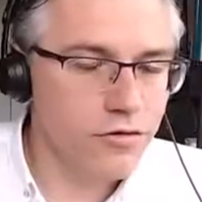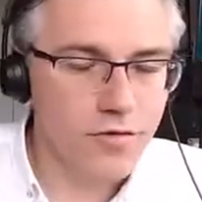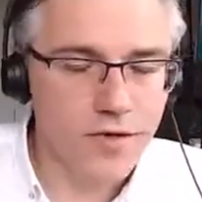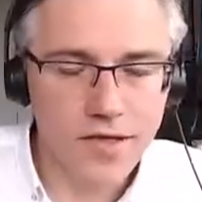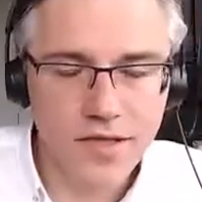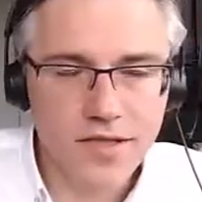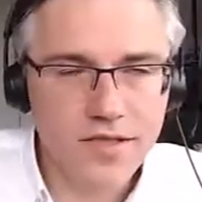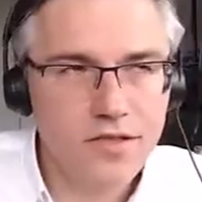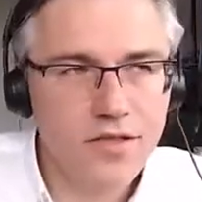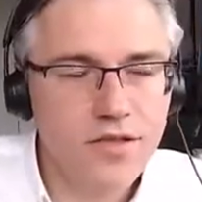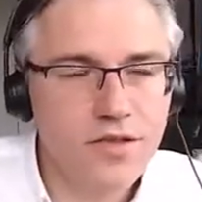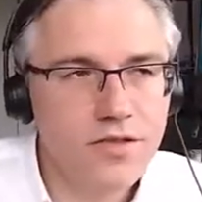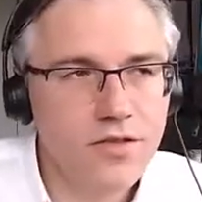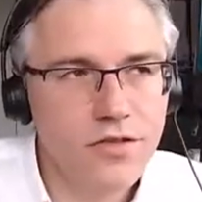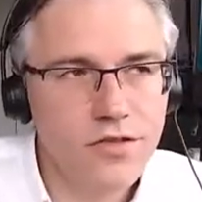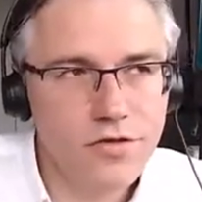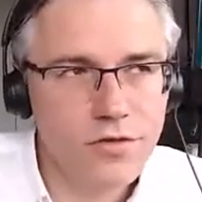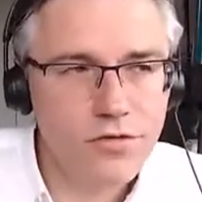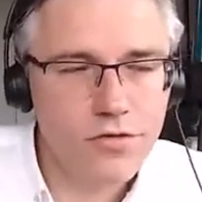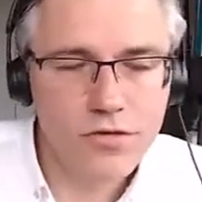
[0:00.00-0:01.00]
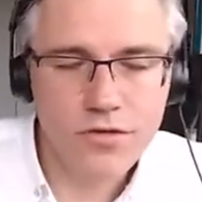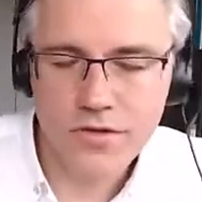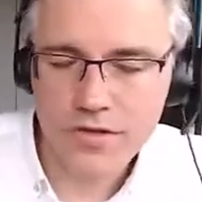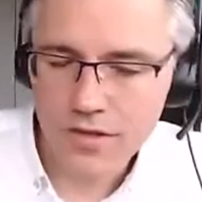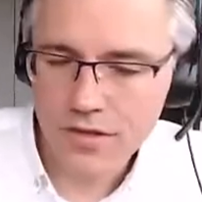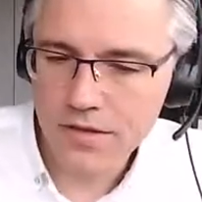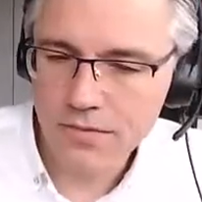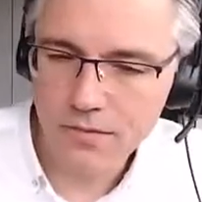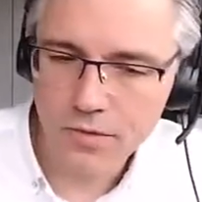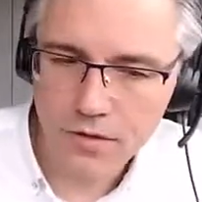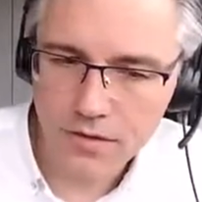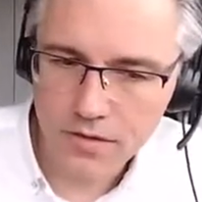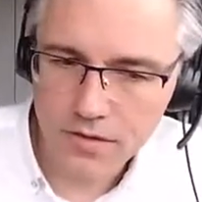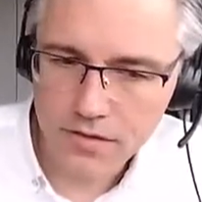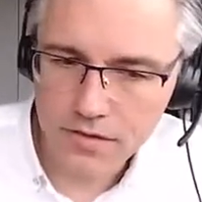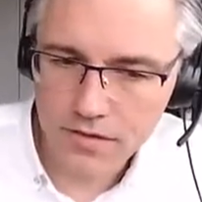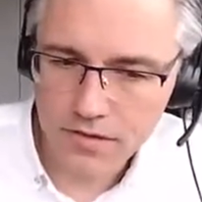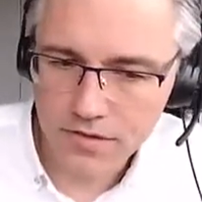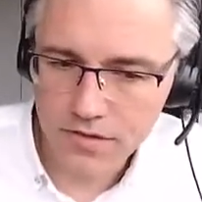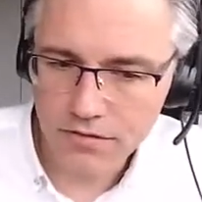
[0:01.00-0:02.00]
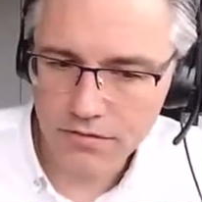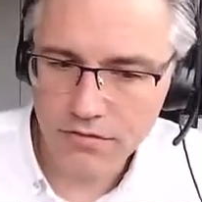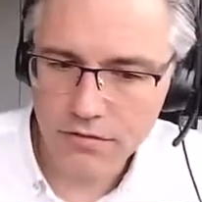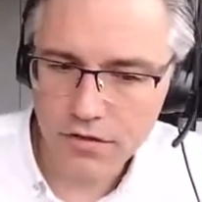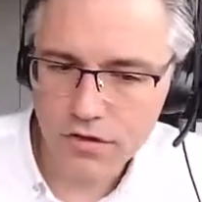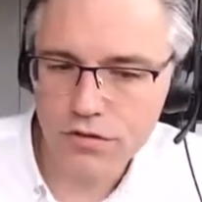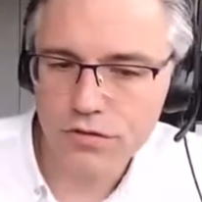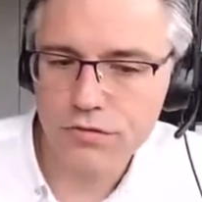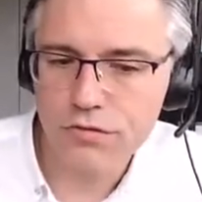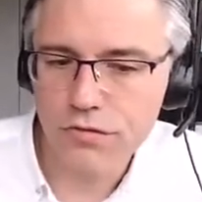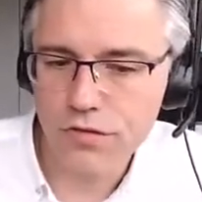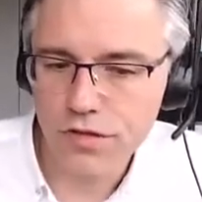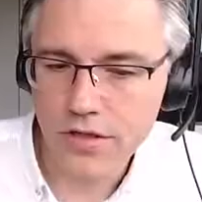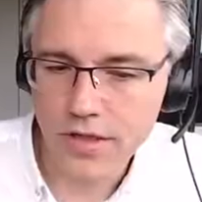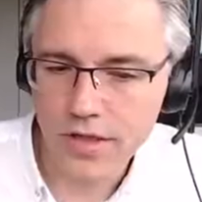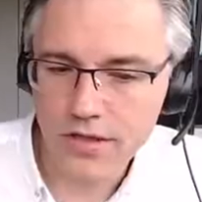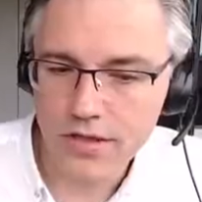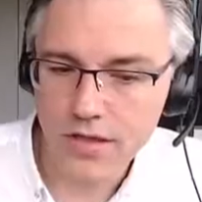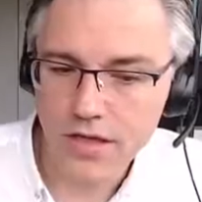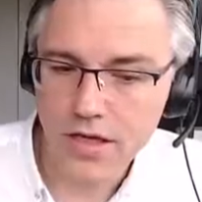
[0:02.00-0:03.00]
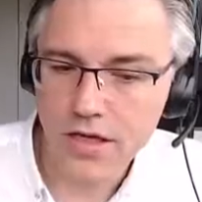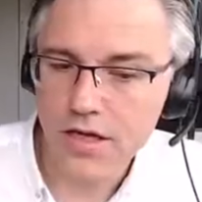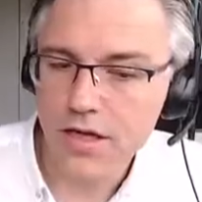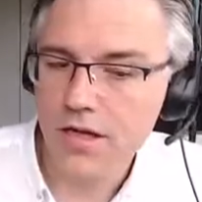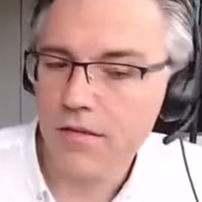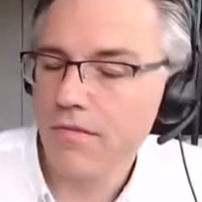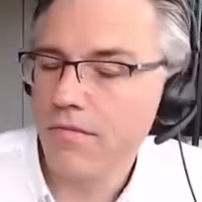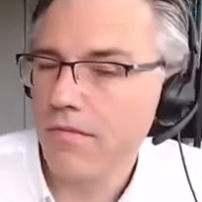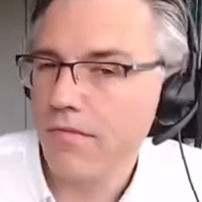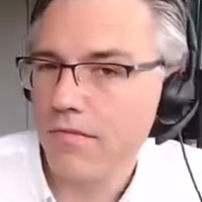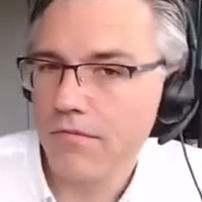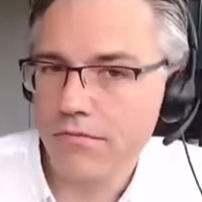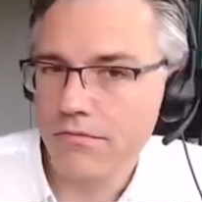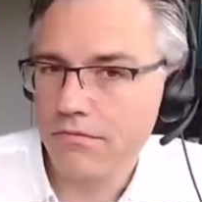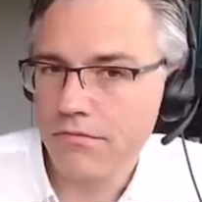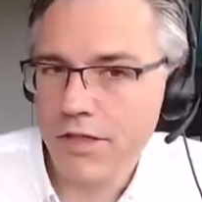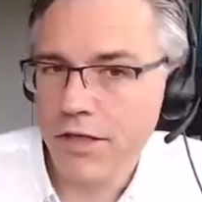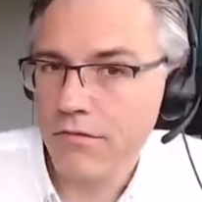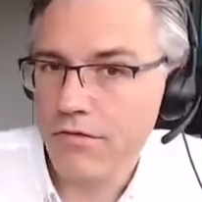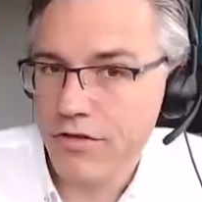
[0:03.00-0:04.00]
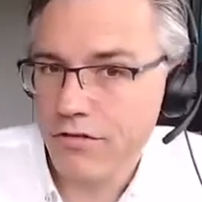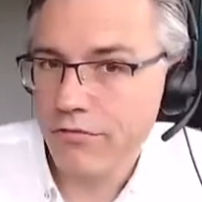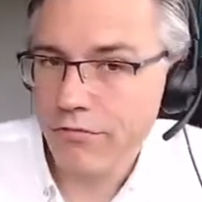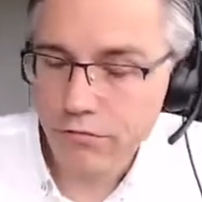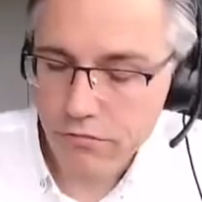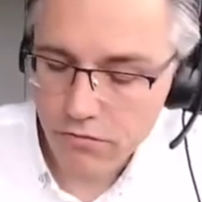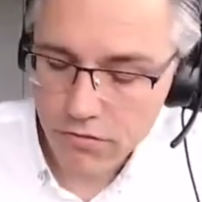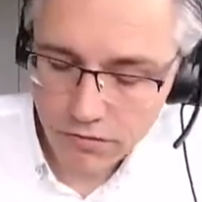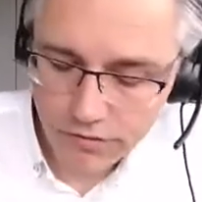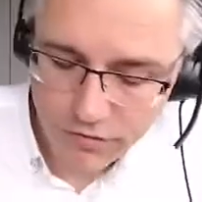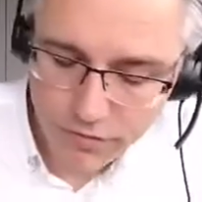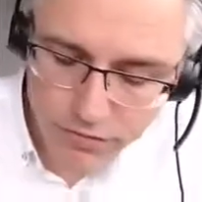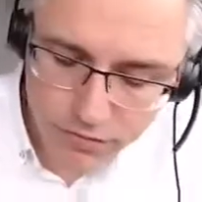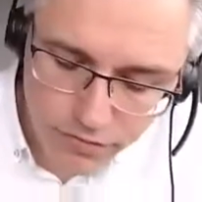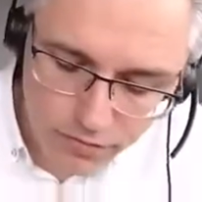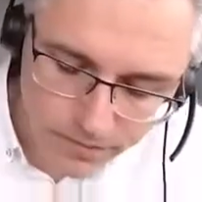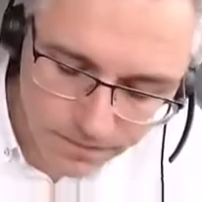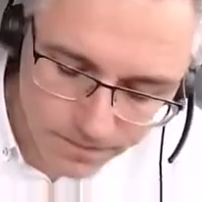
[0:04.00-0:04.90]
has the institutions and the policies to ensure that there is a rule of law,